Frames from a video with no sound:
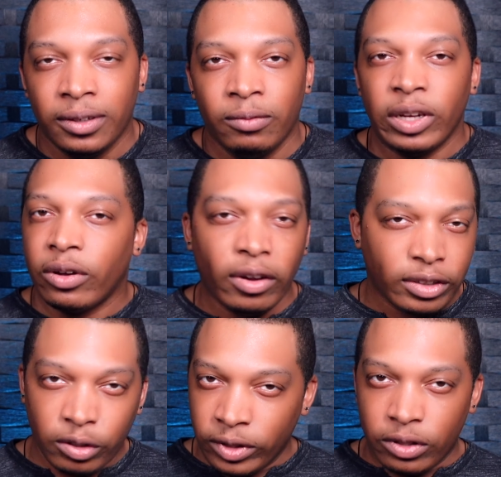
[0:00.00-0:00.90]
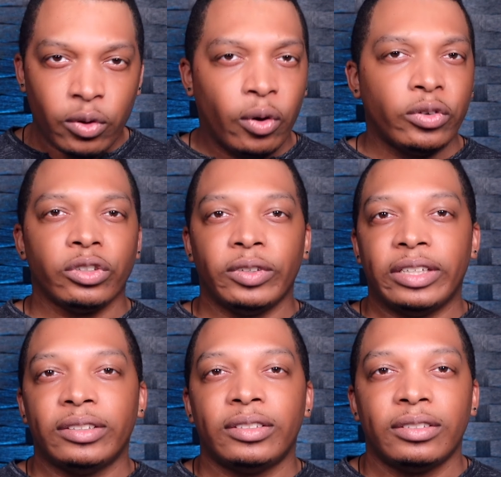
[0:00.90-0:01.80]
regardless of what the culture
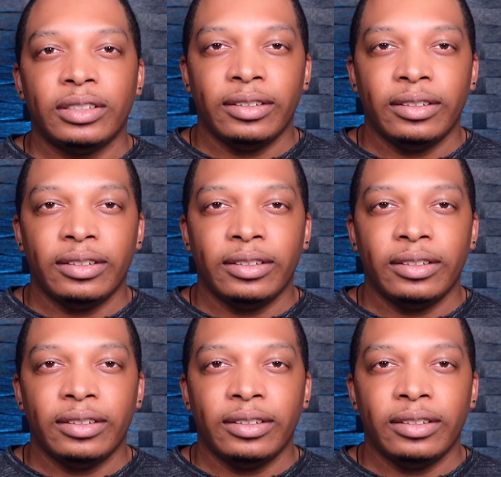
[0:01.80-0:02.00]
is,